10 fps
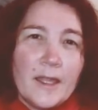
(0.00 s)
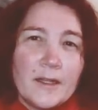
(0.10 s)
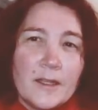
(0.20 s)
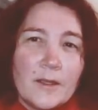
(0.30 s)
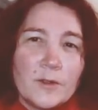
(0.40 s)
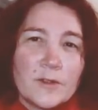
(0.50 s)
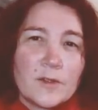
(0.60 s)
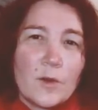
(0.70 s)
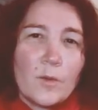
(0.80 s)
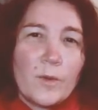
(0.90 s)
And
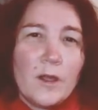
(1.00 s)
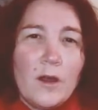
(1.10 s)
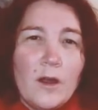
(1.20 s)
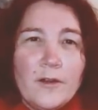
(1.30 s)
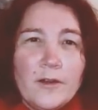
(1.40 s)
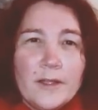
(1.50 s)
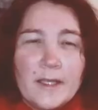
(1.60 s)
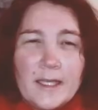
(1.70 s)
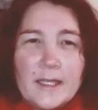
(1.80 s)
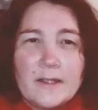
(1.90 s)
so we are
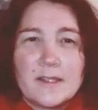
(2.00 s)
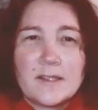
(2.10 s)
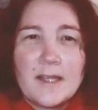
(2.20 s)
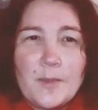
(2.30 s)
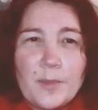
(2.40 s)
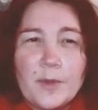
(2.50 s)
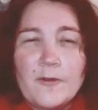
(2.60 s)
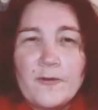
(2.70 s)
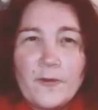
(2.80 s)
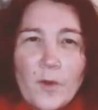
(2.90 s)
in the step
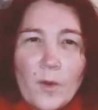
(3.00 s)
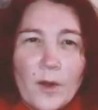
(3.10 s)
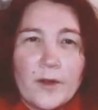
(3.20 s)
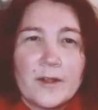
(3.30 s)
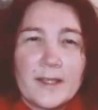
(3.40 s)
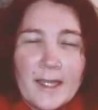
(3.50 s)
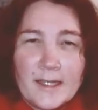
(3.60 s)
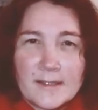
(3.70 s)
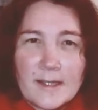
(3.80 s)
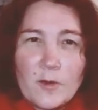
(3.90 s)
for
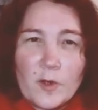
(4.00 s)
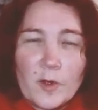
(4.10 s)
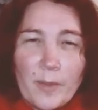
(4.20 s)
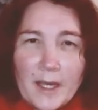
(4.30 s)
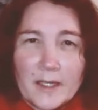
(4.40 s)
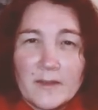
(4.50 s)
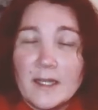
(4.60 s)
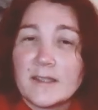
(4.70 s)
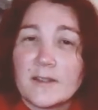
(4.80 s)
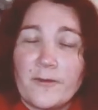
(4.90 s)
kassa och bank.
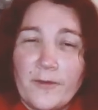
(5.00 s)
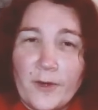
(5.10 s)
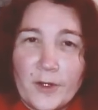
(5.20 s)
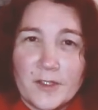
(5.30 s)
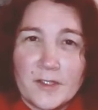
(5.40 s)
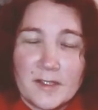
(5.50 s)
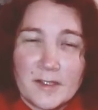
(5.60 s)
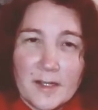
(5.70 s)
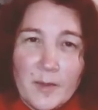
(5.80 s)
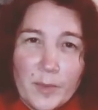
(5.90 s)
That is the first
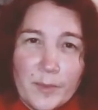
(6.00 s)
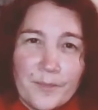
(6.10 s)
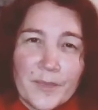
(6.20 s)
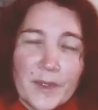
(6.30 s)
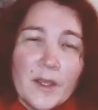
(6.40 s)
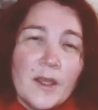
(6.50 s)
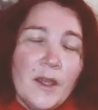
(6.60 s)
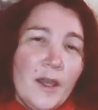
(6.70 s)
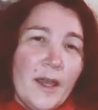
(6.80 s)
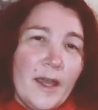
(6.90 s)
step.
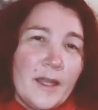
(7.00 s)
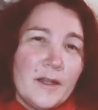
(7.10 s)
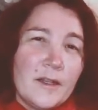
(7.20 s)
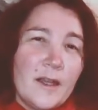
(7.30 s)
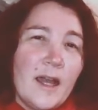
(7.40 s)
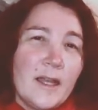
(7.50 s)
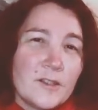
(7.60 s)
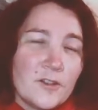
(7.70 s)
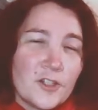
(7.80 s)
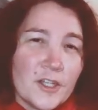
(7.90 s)
And I
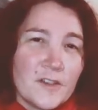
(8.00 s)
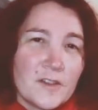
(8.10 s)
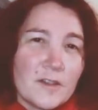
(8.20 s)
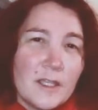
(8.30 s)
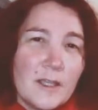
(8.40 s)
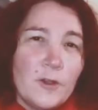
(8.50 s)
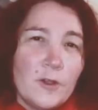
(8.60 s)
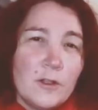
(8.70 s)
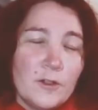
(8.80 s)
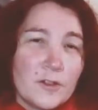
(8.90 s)
suggest if
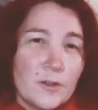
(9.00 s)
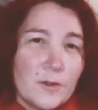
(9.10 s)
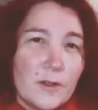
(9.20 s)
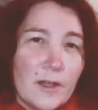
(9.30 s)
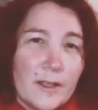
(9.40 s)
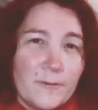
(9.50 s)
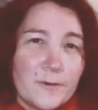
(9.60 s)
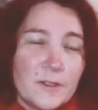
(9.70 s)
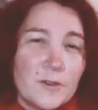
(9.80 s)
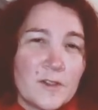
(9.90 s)
you look to the
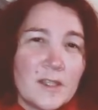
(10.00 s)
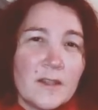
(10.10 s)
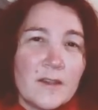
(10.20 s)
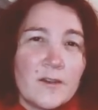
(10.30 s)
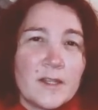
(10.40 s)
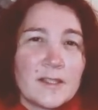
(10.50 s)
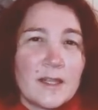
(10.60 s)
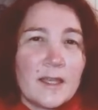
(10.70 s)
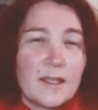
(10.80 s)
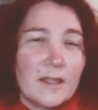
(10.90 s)
left, you see there is
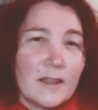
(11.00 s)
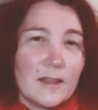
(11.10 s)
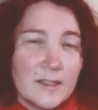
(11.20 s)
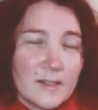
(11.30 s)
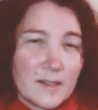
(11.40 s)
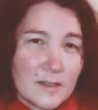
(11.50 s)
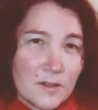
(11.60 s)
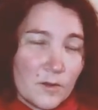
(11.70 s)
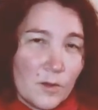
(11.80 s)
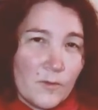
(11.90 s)
like a
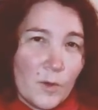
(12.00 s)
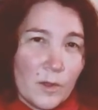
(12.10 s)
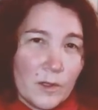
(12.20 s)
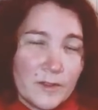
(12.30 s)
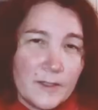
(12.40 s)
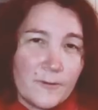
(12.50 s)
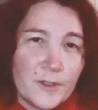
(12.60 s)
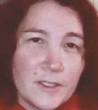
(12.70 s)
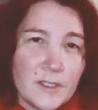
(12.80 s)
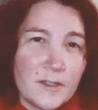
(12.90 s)
list of all the
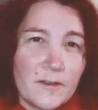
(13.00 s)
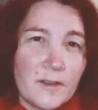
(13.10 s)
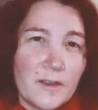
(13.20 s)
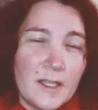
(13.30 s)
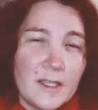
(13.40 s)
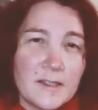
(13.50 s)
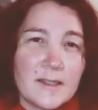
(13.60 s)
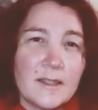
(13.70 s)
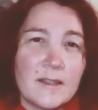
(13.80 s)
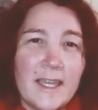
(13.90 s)
different
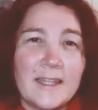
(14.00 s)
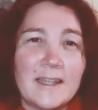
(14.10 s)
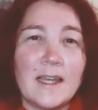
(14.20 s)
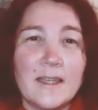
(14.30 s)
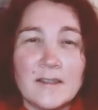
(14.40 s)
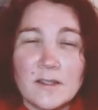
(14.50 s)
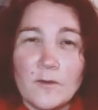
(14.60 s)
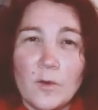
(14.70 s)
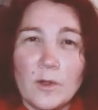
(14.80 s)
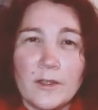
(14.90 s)
things, the headlines
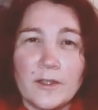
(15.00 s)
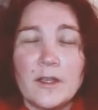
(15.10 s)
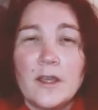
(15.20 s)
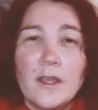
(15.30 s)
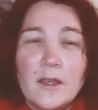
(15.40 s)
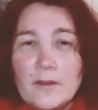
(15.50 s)
of all the